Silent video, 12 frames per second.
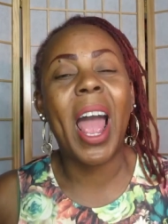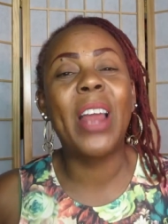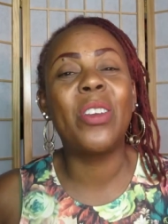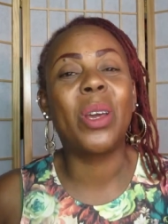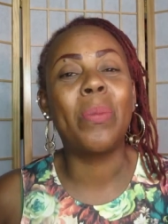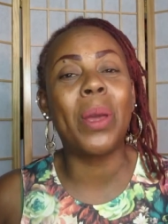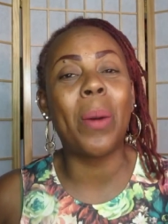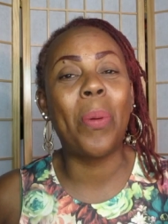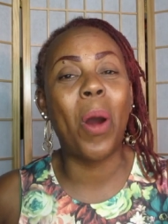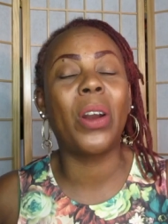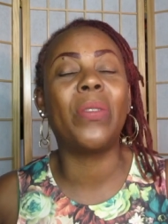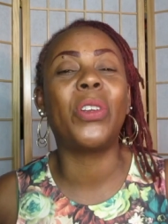and you can be a
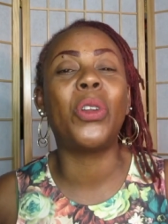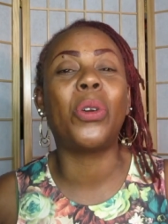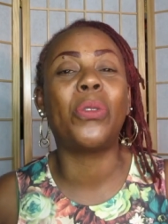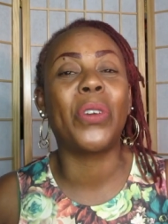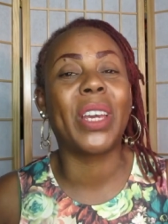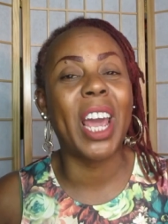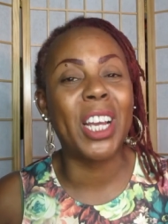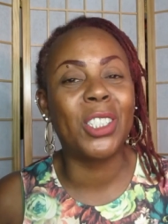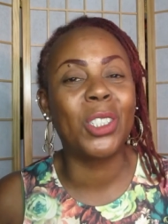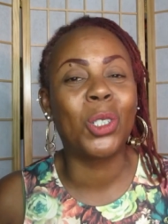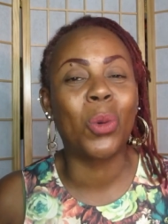part of the notification